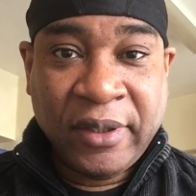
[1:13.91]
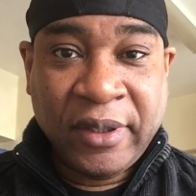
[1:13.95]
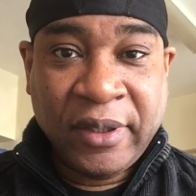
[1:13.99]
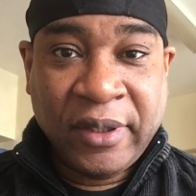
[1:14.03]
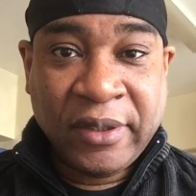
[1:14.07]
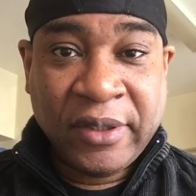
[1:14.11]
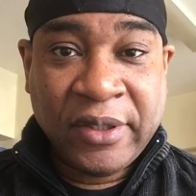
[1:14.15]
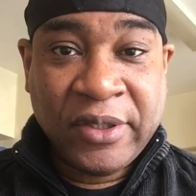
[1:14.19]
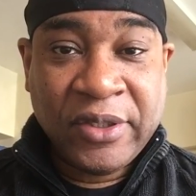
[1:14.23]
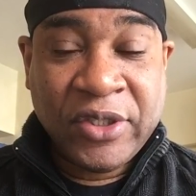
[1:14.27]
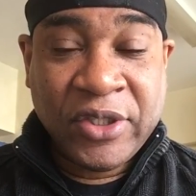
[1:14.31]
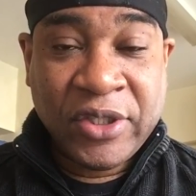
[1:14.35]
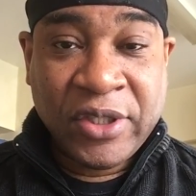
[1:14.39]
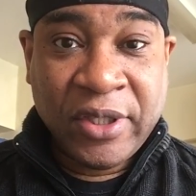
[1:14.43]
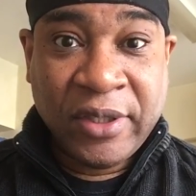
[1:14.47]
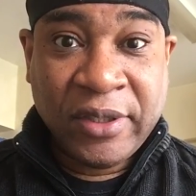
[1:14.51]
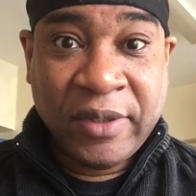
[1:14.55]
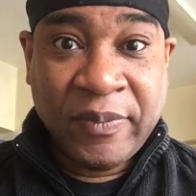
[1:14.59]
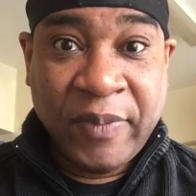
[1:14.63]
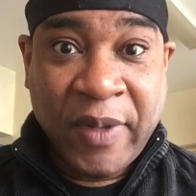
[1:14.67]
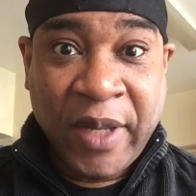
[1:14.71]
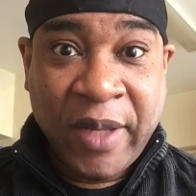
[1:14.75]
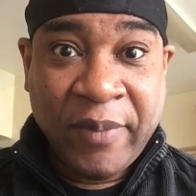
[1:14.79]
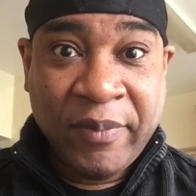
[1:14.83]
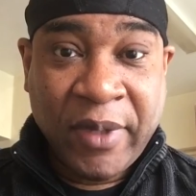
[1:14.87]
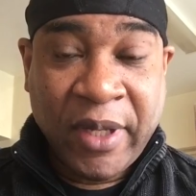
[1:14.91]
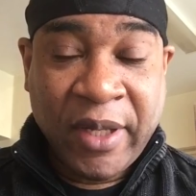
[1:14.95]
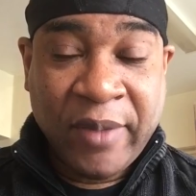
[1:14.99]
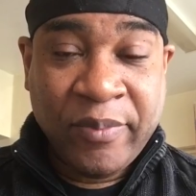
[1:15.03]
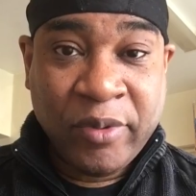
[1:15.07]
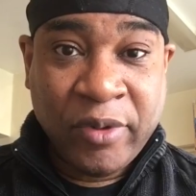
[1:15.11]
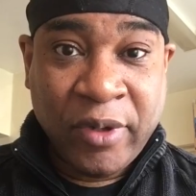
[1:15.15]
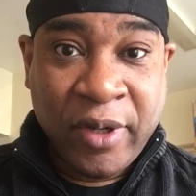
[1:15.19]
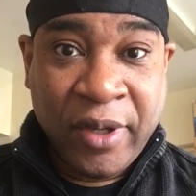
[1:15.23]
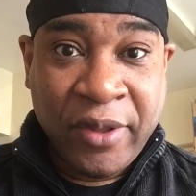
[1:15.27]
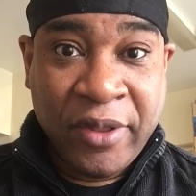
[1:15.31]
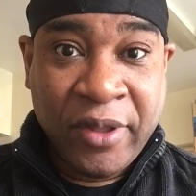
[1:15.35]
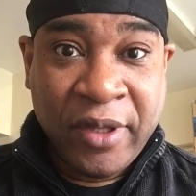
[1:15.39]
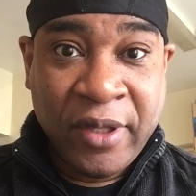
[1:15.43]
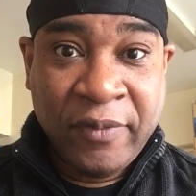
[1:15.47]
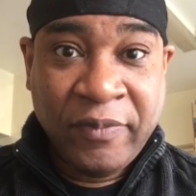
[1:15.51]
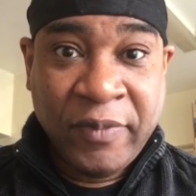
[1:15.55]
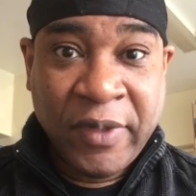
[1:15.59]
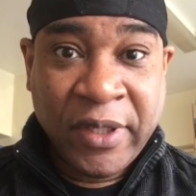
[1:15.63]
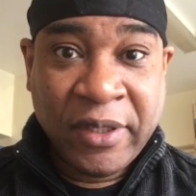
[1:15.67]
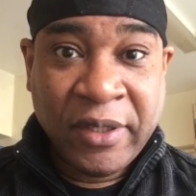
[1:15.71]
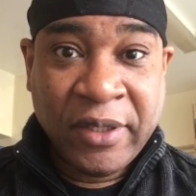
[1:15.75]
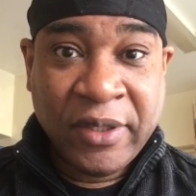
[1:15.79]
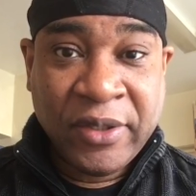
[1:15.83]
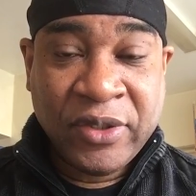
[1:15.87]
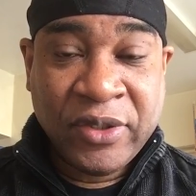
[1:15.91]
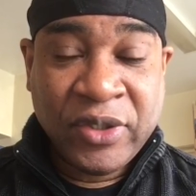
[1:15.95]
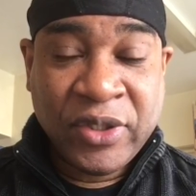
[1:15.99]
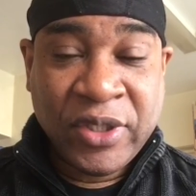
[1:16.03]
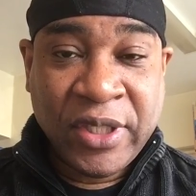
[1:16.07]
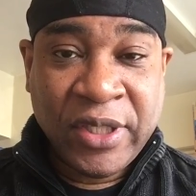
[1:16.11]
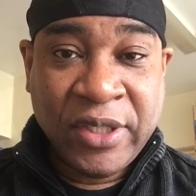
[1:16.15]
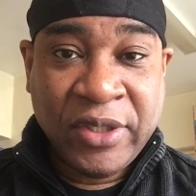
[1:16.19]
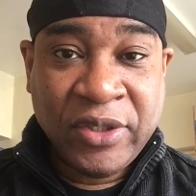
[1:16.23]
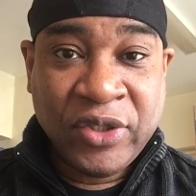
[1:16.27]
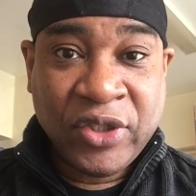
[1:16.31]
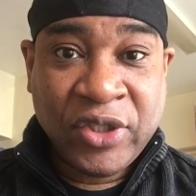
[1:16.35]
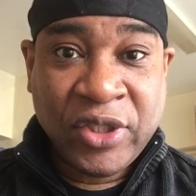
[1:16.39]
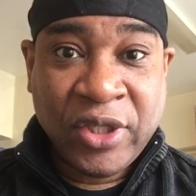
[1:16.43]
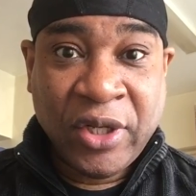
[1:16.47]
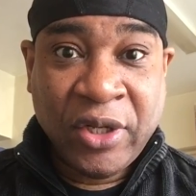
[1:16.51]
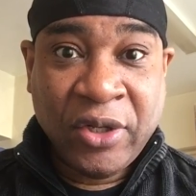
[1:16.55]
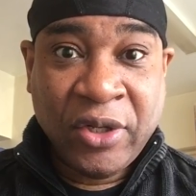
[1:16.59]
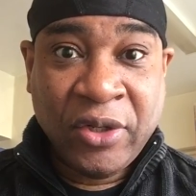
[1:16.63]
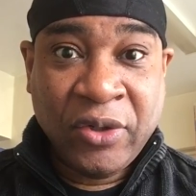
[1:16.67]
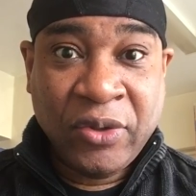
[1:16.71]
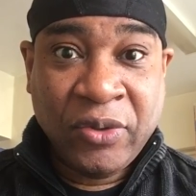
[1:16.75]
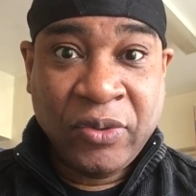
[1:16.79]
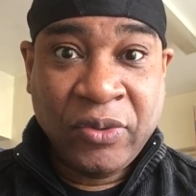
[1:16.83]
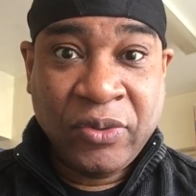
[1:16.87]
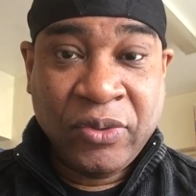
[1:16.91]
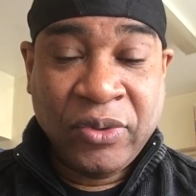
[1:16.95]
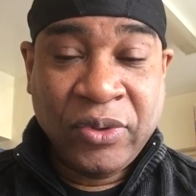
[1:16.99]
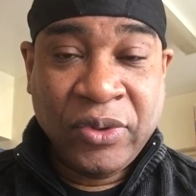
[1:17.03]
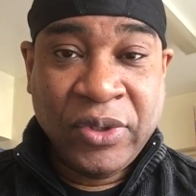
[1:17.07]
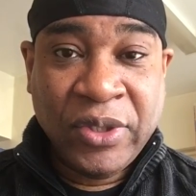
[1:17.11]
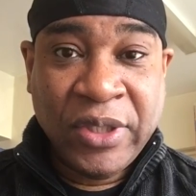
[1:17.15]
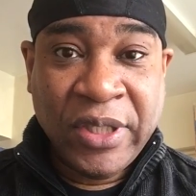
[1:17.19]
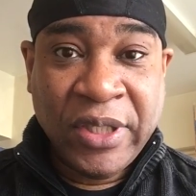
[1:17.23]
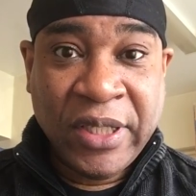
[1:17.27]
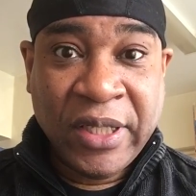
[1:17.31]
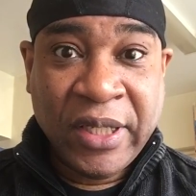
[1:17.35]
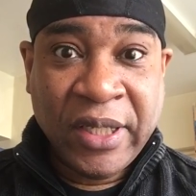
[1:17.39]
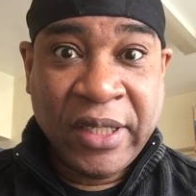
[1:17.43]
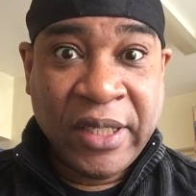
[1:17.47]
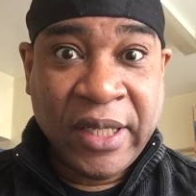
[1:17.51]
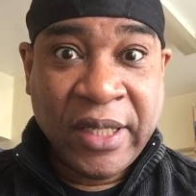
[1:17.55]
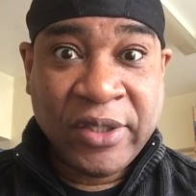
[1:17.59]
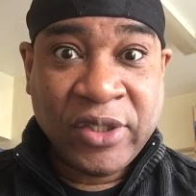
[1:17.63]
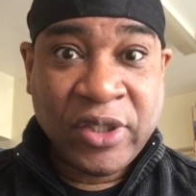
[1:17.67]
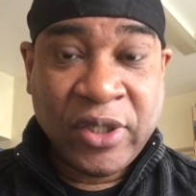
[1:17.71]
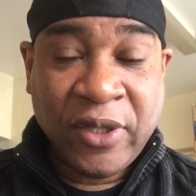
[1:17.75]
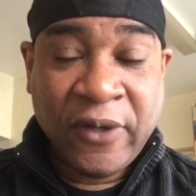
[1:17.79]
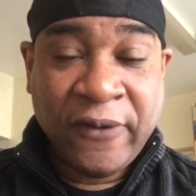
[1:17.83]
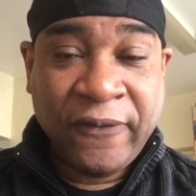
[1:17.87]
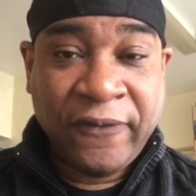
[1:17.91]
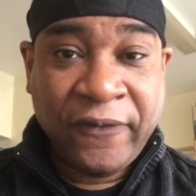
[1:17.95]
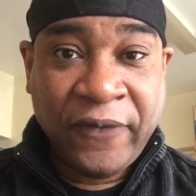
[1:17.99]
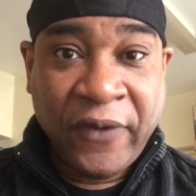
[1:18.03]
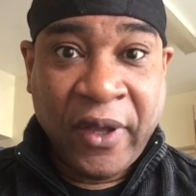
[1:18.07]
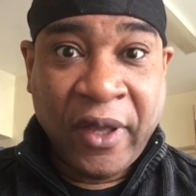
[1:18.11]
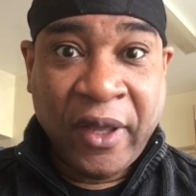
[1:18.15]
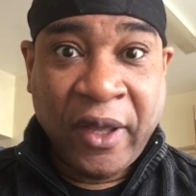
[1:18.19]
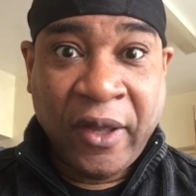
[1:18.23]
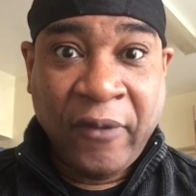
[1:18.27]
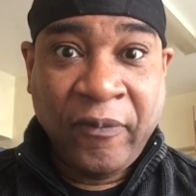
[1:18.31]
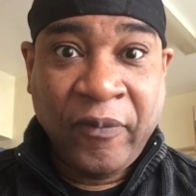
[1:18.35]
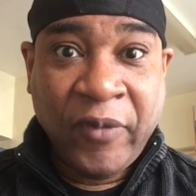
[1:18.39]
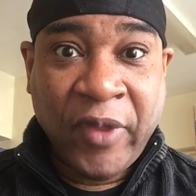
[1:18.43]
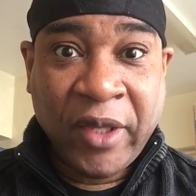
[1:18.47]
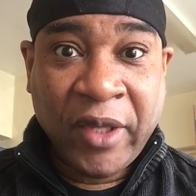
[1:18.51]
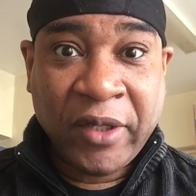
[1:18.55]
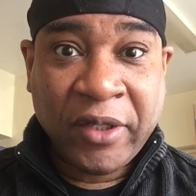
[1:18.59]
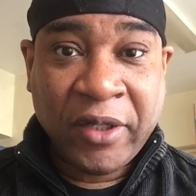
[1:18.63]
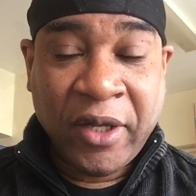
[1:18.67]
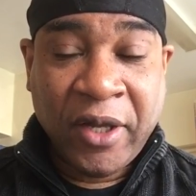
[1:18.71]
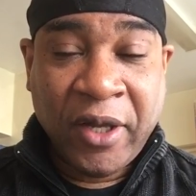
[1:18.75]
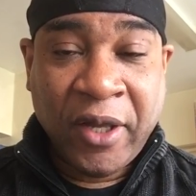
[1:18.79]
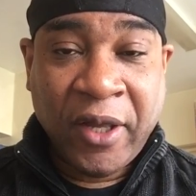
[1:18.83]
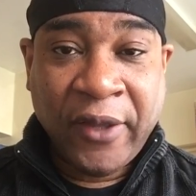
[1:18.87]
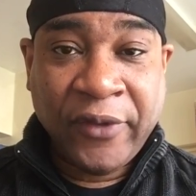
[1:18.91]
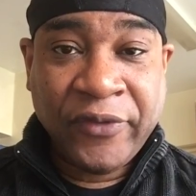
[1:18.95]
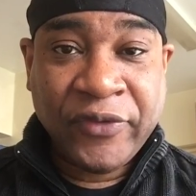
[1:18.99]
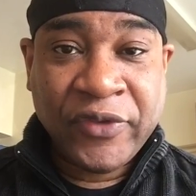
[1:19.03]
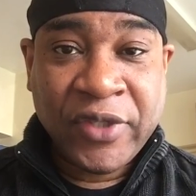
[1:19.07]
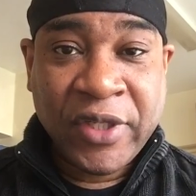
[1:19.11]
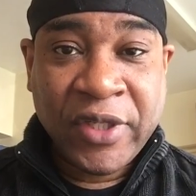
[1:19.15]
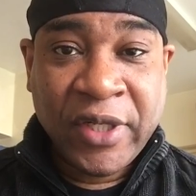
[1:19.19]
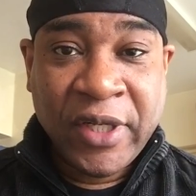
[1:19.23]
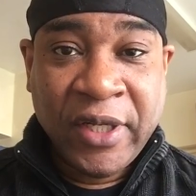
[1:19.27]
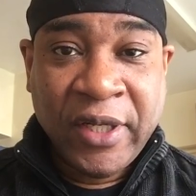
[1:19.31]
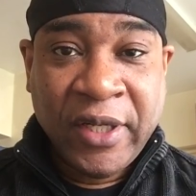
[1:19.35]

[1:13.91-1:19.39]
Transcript: and concerned about my brother because he's so near yet so far. I can't